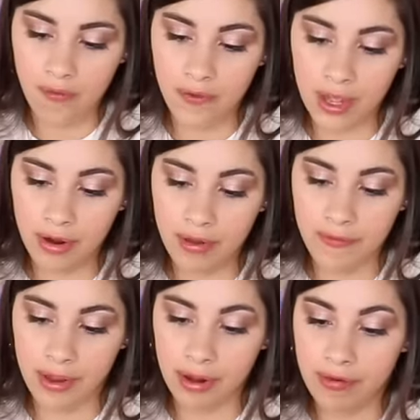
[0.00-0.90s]
A very,
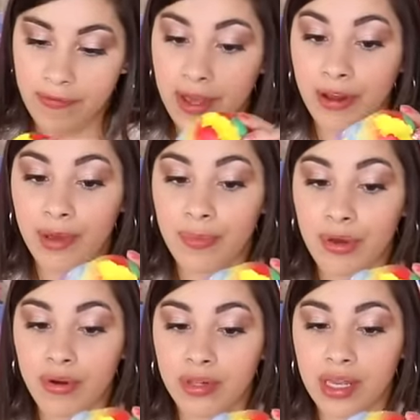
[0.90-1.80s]
very, very
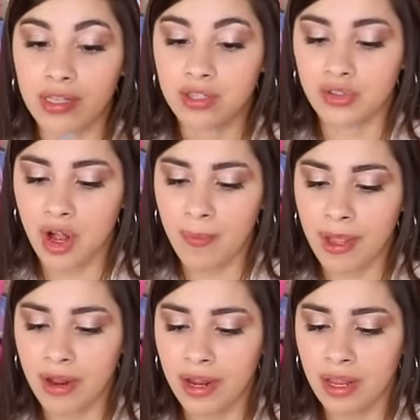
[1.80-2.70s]
mutilated
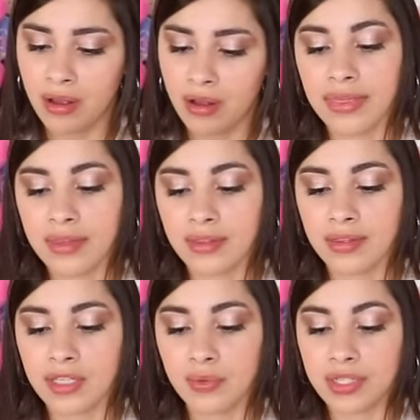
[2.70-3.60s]
strawberry. I think that
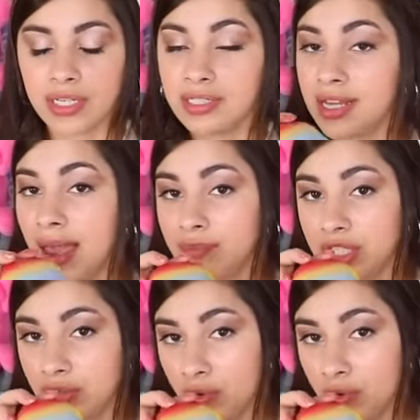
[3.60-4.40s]
this was an attempted